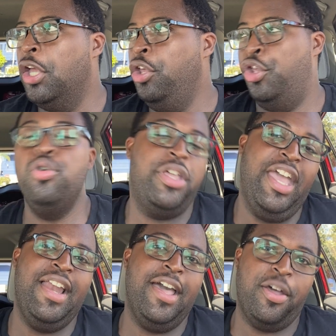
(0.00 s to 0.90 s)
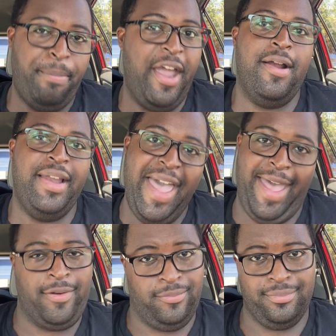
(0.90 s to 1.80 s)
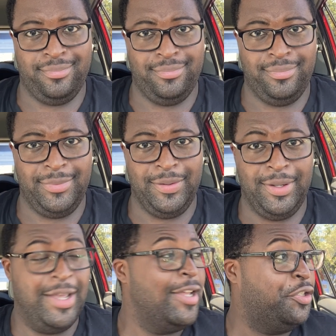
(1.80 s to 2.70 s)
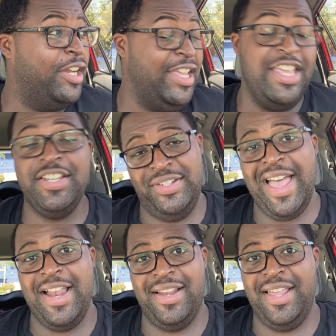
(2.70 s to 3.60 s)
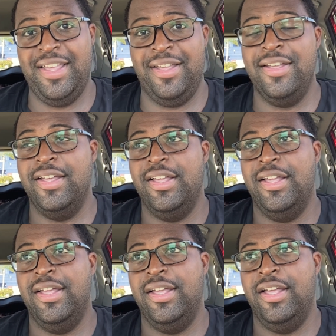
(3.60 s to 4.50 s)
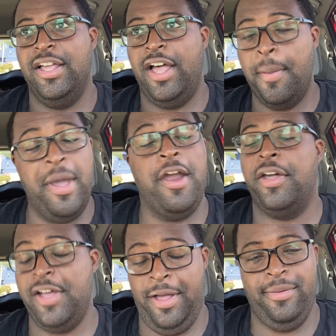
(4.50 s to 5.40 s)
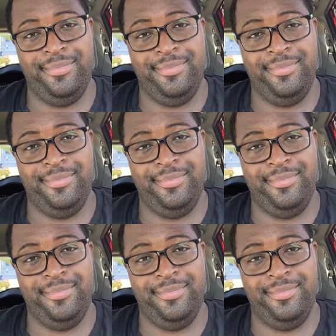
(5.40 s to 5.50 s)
You cannot compare that to the east side of the America.